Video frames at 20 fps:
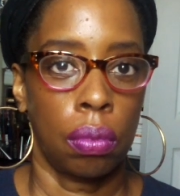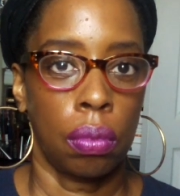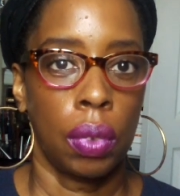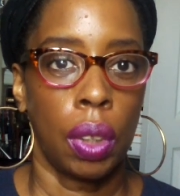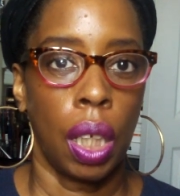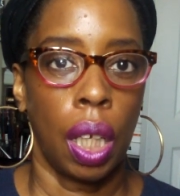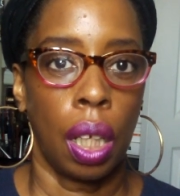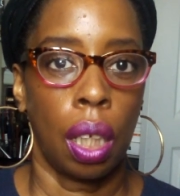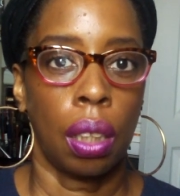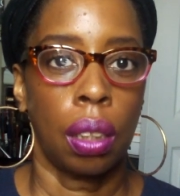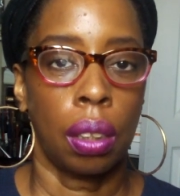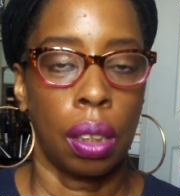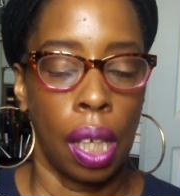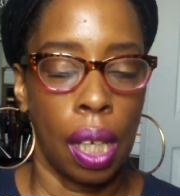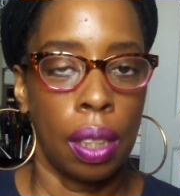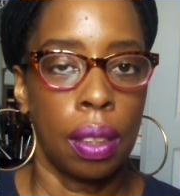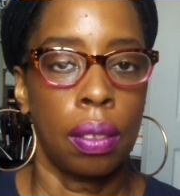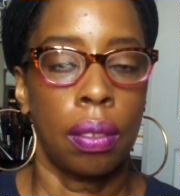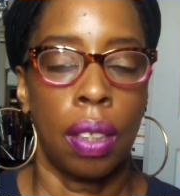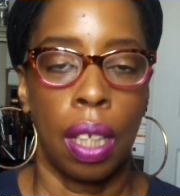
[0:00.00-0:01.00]
Yeah,
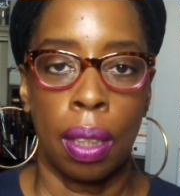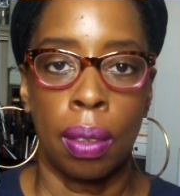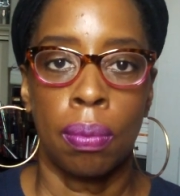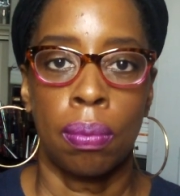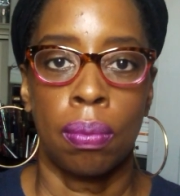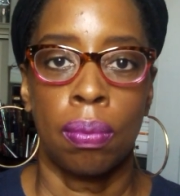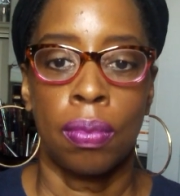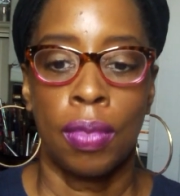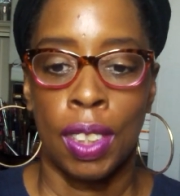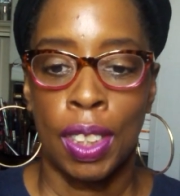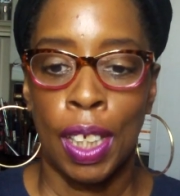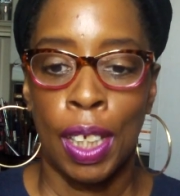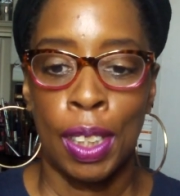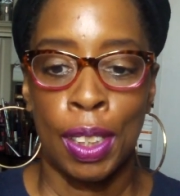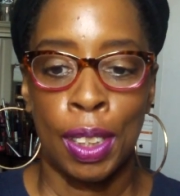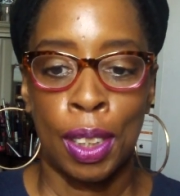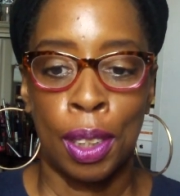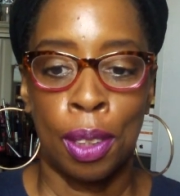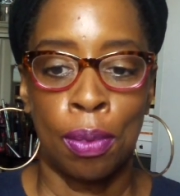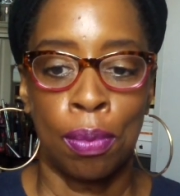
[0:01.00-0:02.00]
that, that
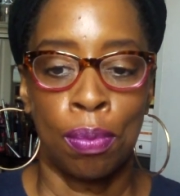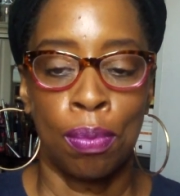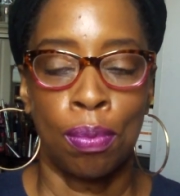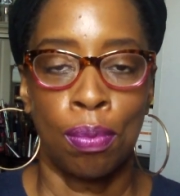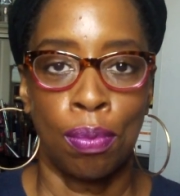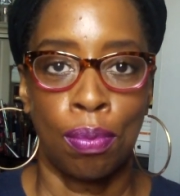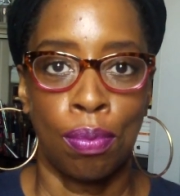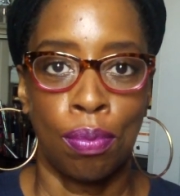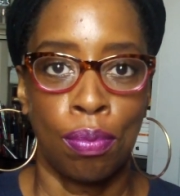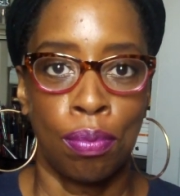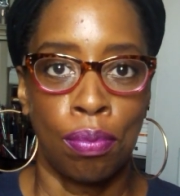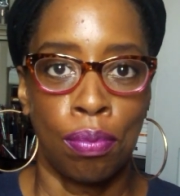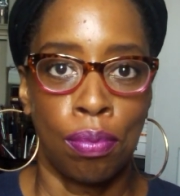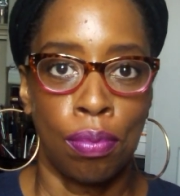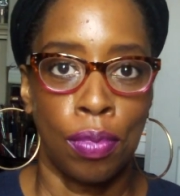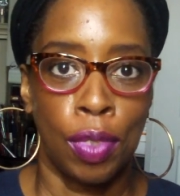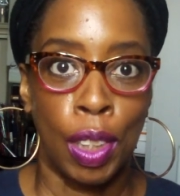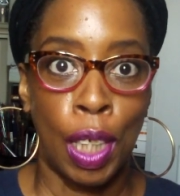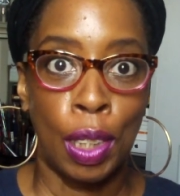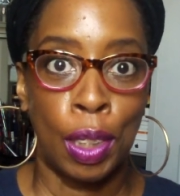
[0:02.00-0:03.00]
says it,
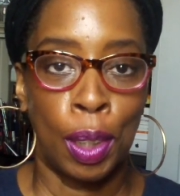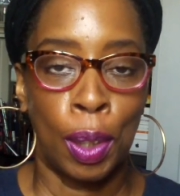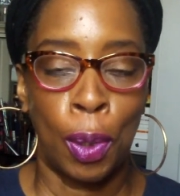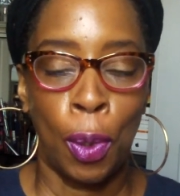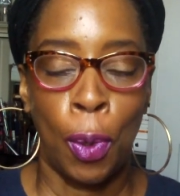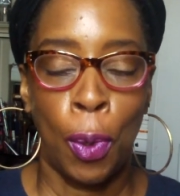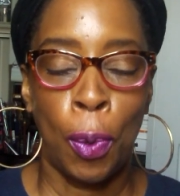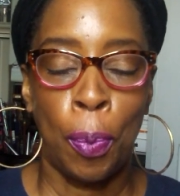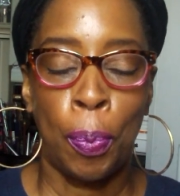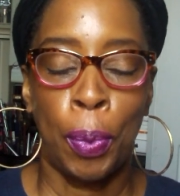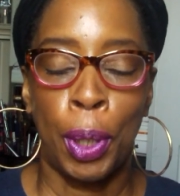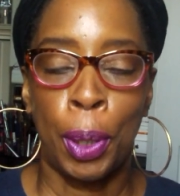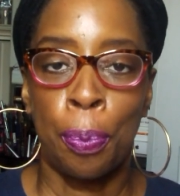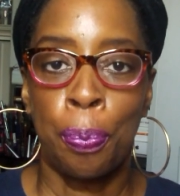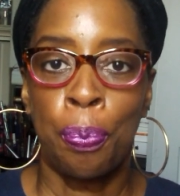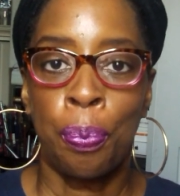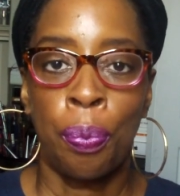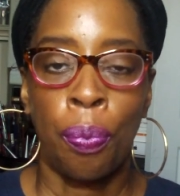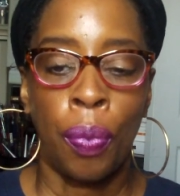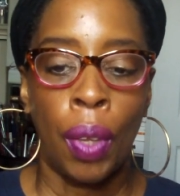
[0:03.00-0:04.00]
says it all. But
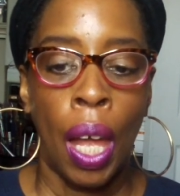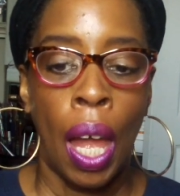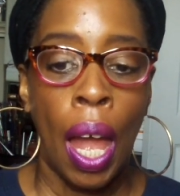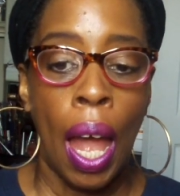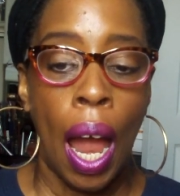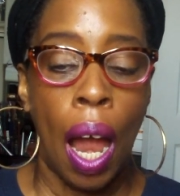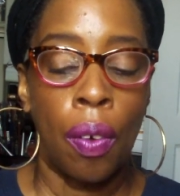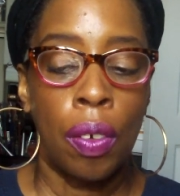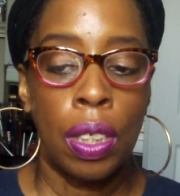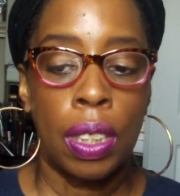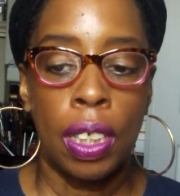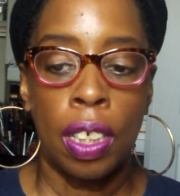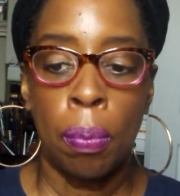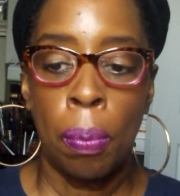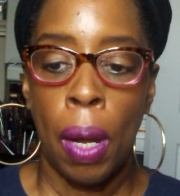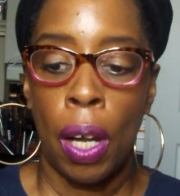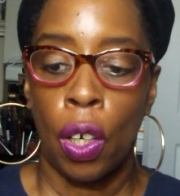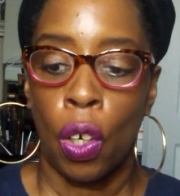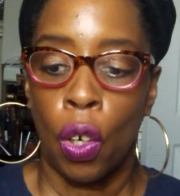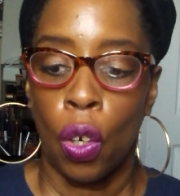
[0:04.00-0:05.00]
I received
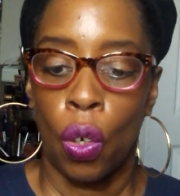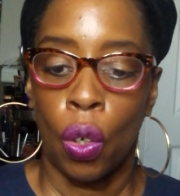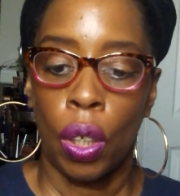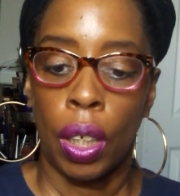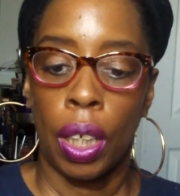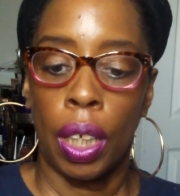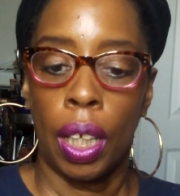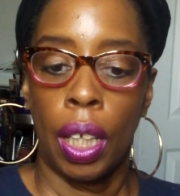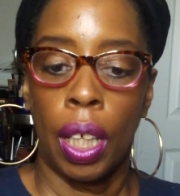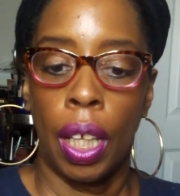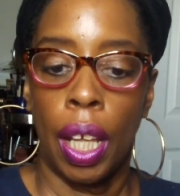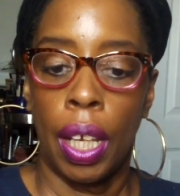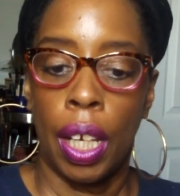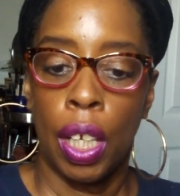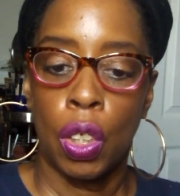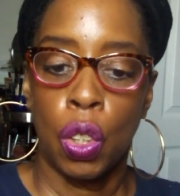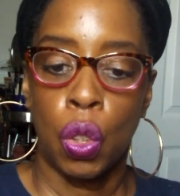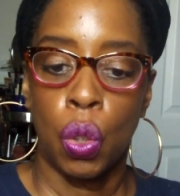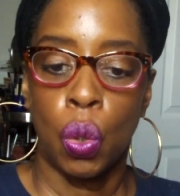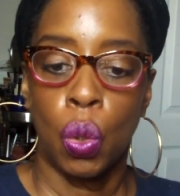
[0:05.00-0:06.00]
my curl kit, and
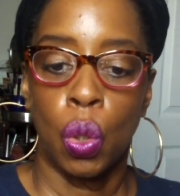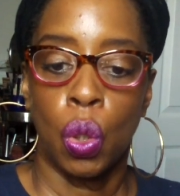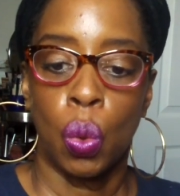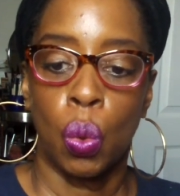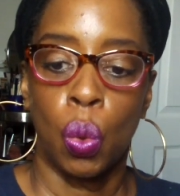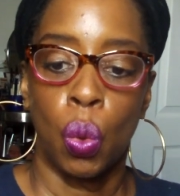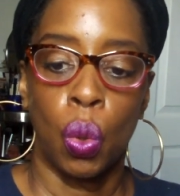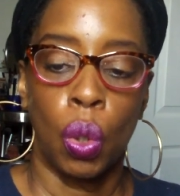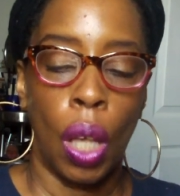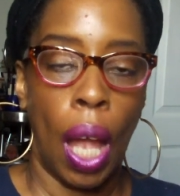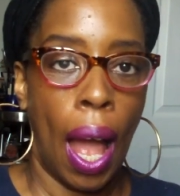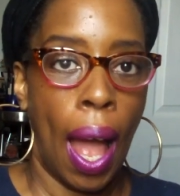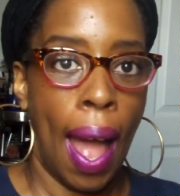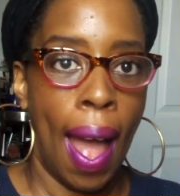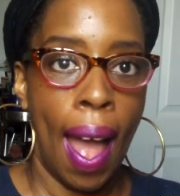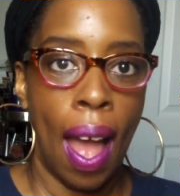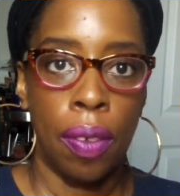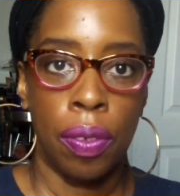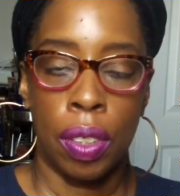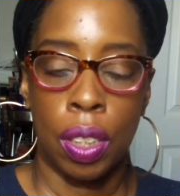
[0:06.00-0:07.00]
as usual, I
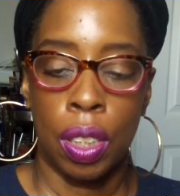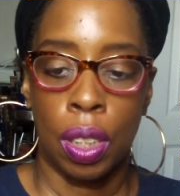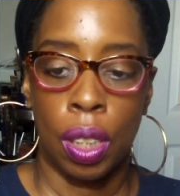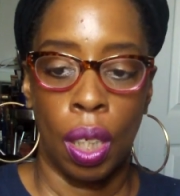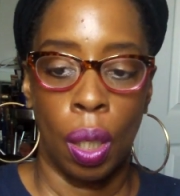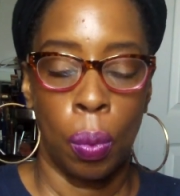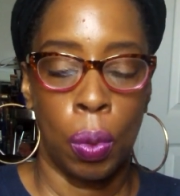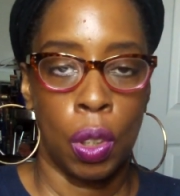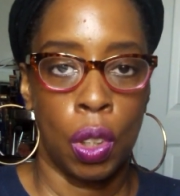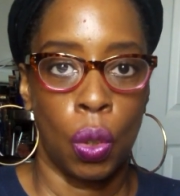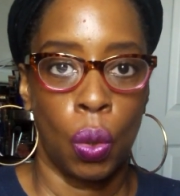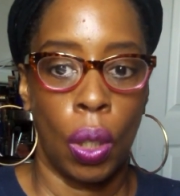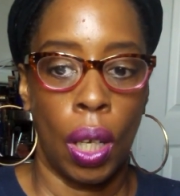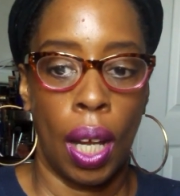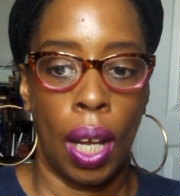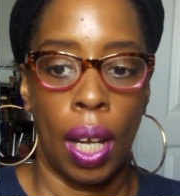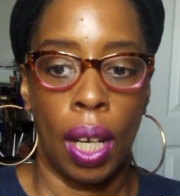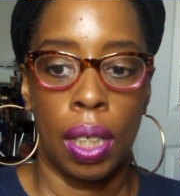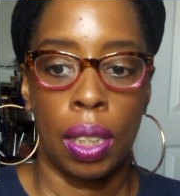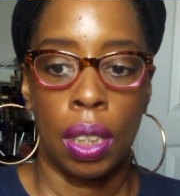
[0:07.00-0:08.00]
have to share it with you
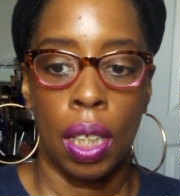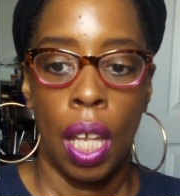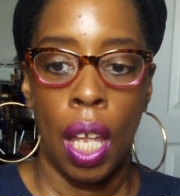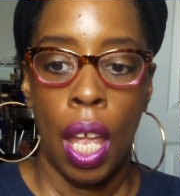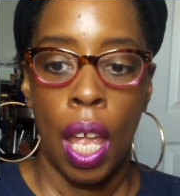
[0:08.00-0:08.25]
guys.